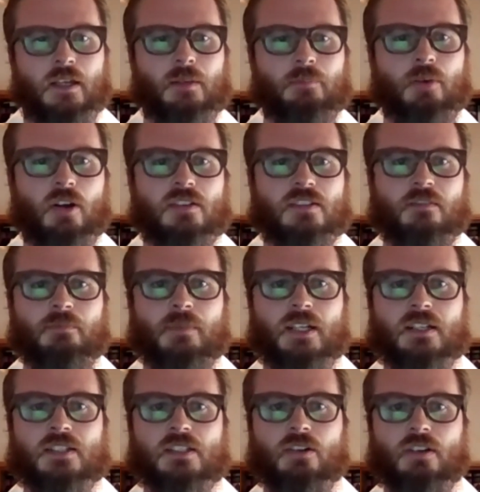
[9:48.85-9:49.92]
In parts of
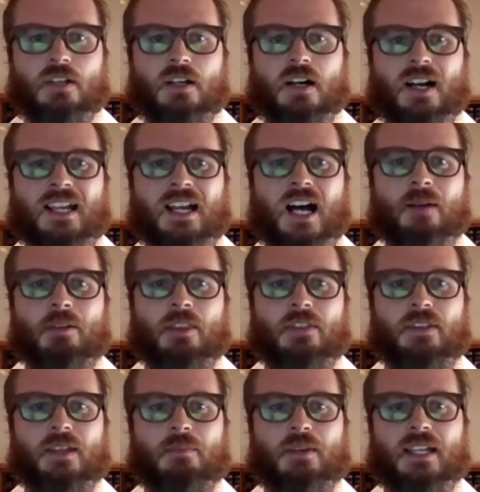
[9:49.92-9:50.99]
Minnesota, a common
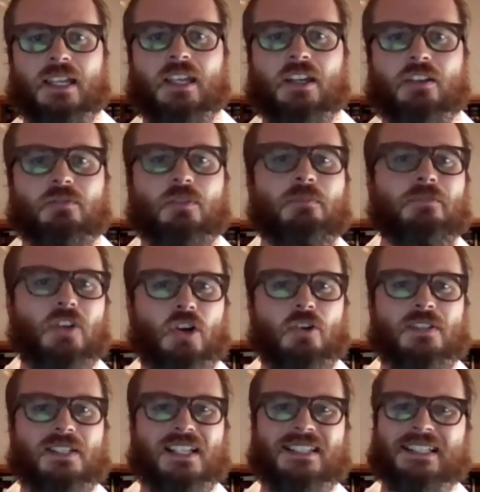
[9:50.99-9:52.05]
theme I hear from
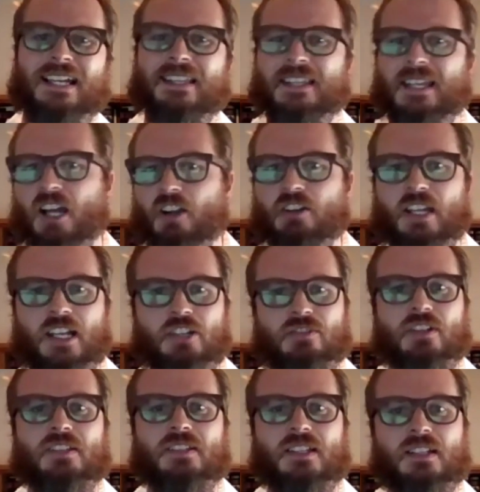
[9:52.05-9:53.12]
folks is that they are
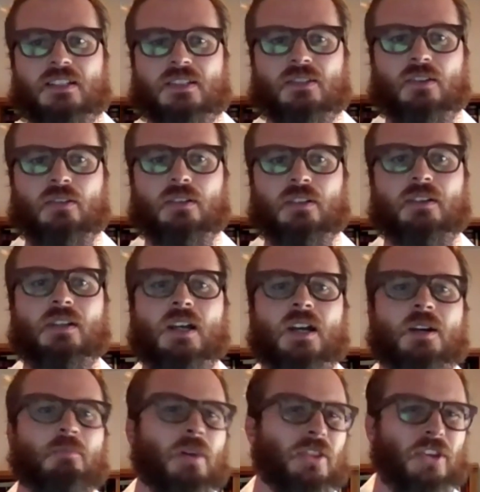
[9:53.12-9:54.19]
interested in solar,
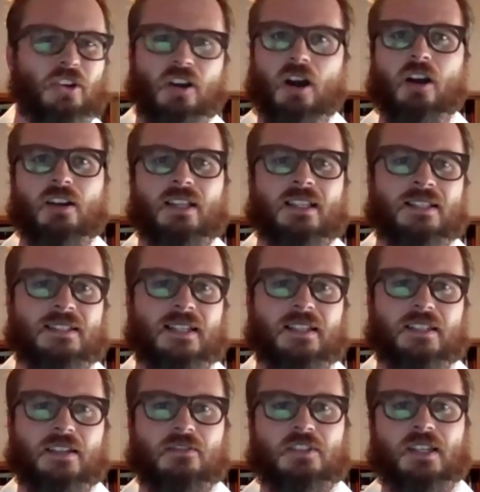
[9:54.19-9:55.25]
but there aren't
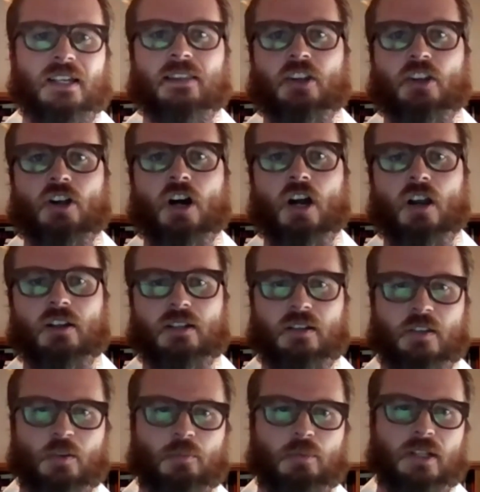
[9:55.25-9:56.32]
incentives like there are in
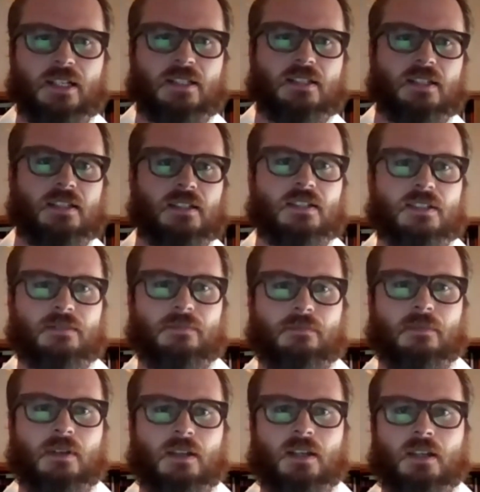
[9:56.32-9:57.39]
other places.
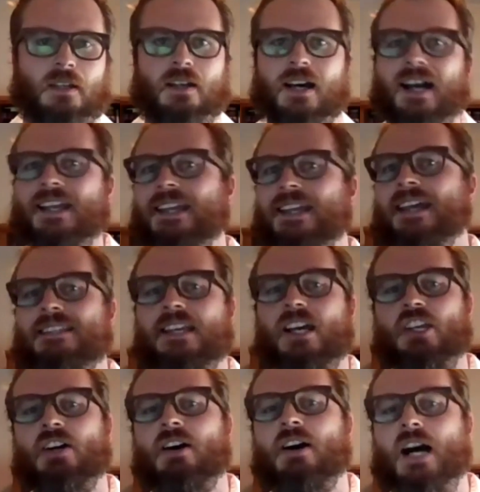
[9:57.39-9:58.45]
I can't
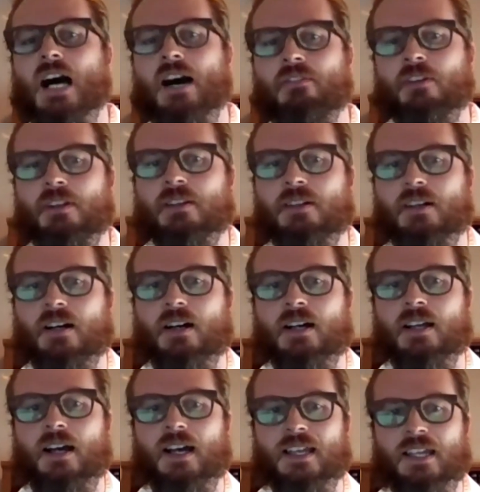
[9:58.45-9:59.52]
tell you how often
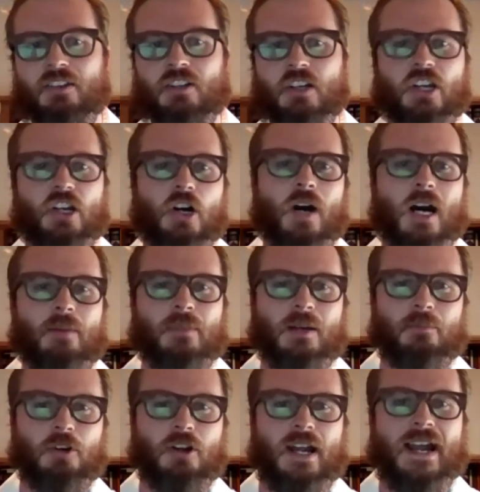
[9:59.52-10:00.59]
I hear a co-op
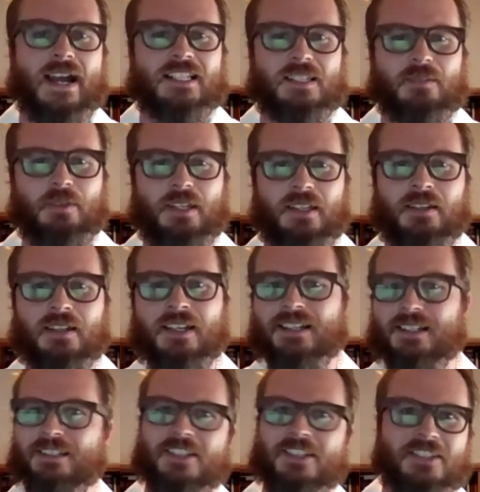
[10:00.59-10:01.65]
member ask me,
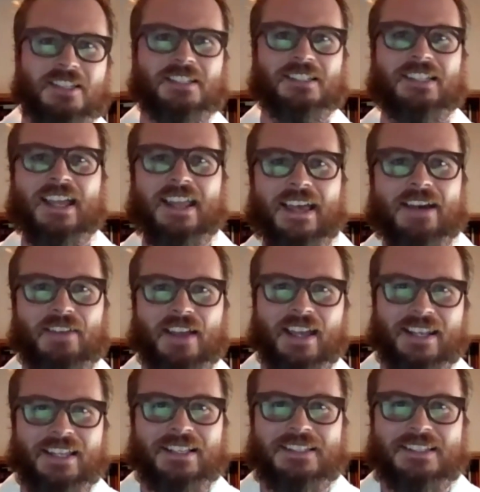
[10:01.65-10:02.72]
does the state have
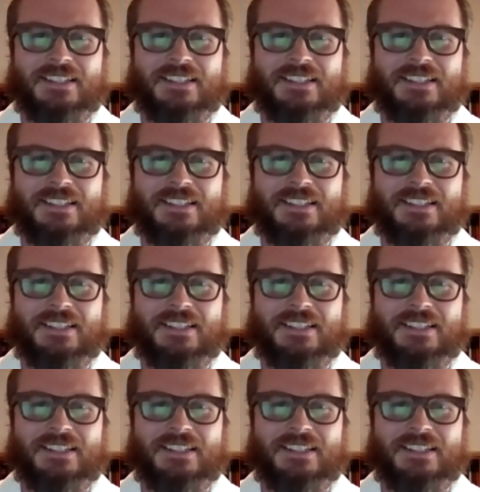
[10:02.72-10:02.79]
any